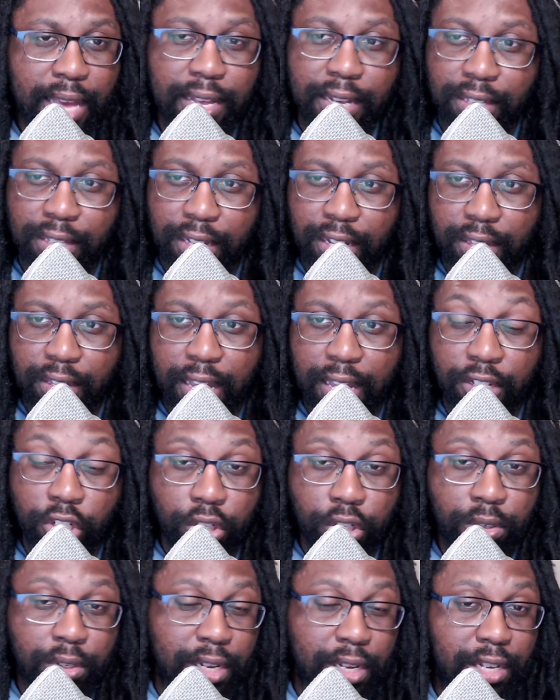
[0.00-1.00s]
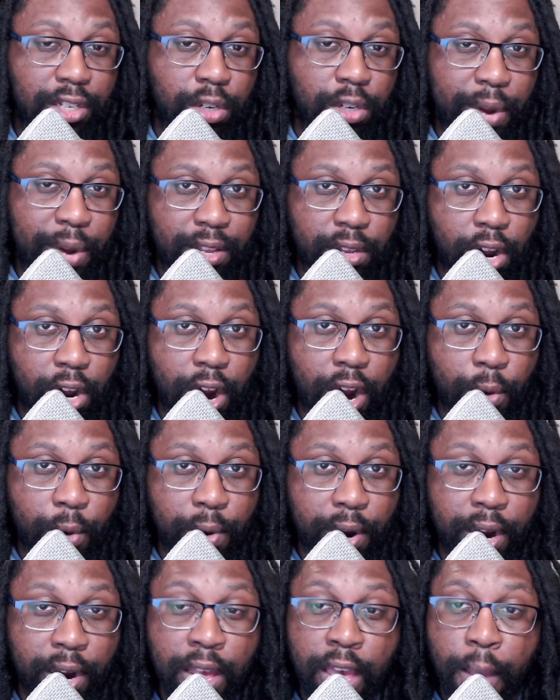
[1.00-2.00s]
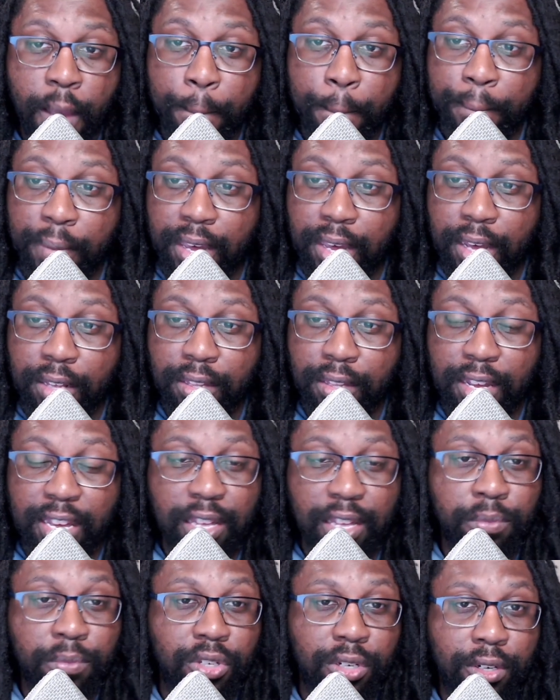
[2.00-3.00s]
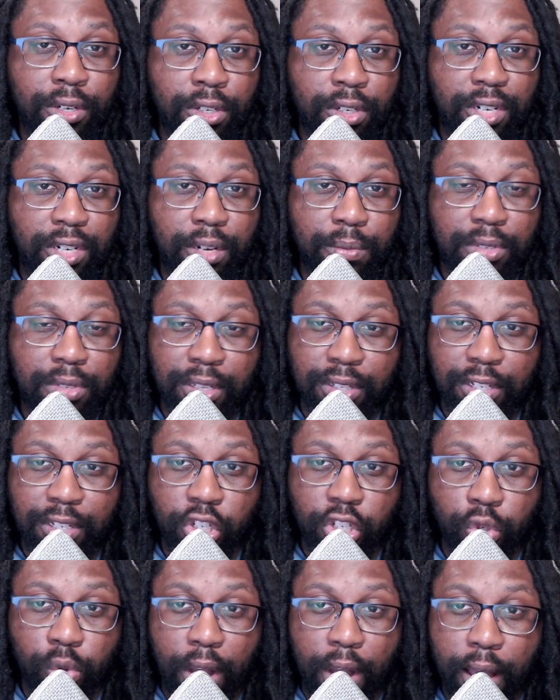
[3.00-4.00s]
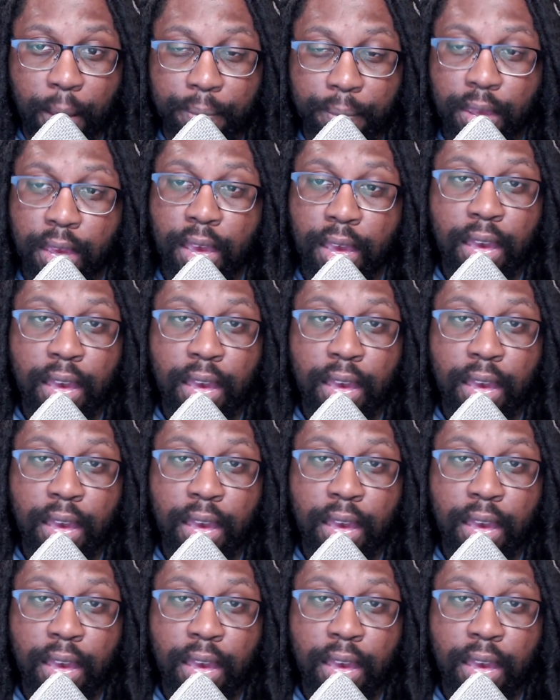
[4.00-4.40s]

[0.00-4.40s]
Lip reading: That's used to interact the hardware, because the M series chip, since it's dropped,